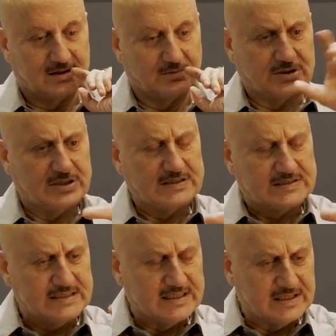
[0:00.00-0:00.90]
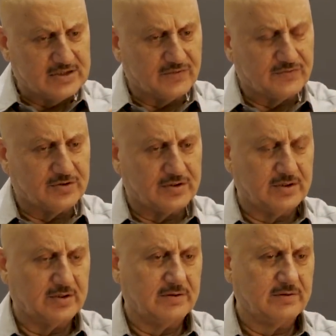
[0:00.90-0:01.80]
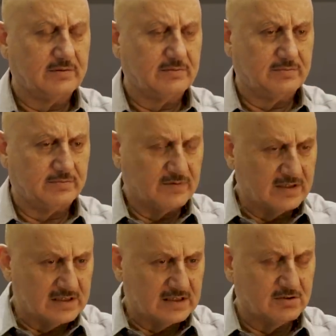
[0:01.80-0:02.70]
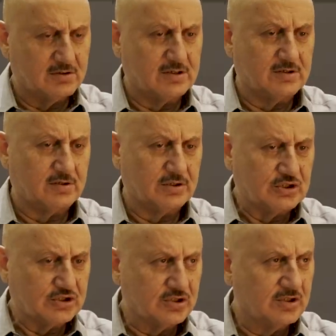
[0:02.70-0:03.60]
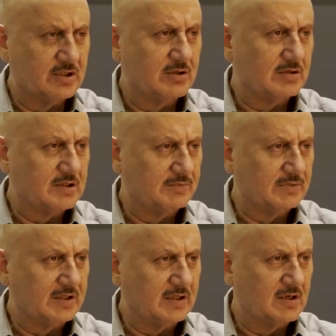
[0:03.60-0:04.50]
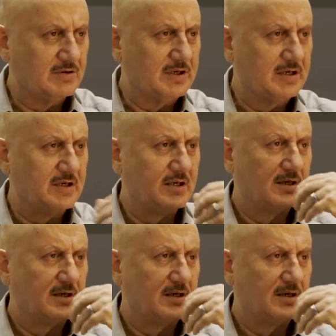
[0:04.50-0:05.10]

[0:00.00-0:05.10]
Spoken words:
Did he see any of your work or audition or something? How did it?